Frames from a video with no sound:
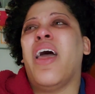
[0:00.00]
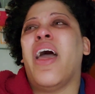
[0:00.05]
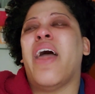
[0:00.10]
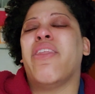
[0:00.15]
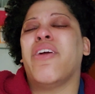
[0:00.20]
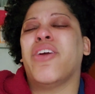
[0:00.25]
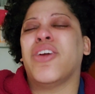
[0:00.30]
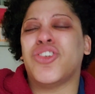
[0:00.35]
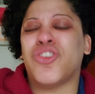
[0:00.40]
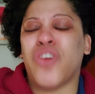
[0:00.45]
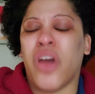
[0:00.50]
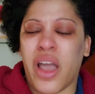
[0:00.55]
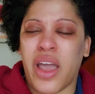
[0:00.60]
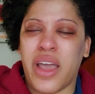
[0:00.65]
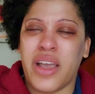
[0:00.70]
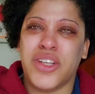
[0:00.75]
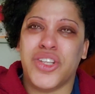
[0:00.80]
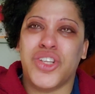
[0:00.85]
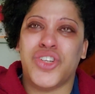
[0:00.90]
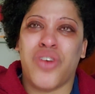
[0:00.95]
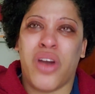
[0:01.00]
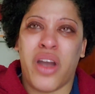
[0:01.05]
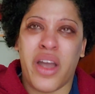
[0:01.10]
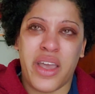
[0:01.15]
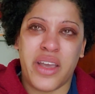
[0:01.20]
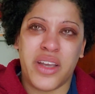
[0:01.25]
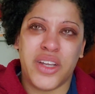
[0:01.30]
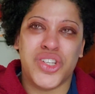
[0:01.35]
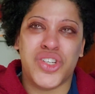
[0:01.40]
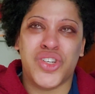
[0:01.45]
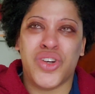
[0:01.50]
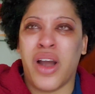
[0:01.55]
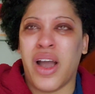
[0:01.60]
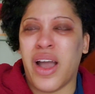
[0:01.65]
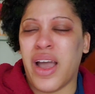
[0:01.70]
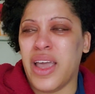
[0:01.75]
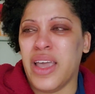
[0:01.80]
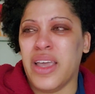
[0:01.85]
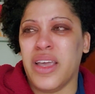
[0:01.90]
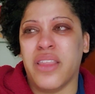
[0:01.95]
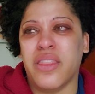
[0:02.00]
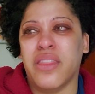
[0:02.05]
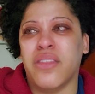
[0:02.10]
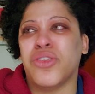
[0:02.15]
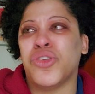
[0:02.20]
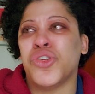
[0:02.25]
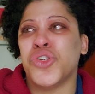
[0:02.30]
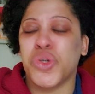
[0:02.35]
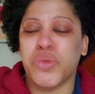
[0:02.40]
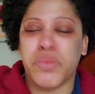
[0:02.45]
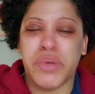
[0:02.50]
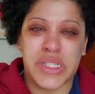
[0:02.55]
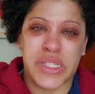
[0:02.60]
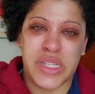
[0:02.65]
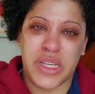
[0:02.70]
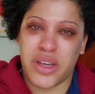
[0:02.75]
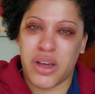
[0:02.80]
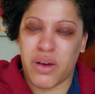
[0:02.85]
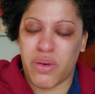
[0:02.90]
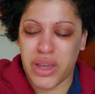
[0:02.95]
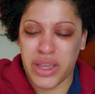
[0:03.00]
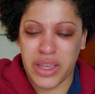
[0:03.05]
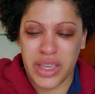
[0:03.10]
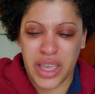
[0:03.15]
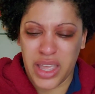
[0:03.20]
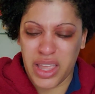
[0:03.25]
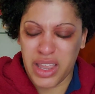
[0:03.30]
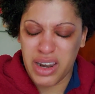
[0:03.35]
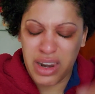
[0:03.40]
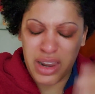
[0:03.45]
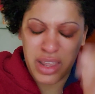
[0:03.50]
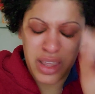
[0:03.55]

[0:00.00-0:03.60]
And they're trying, and the tube isn't going in.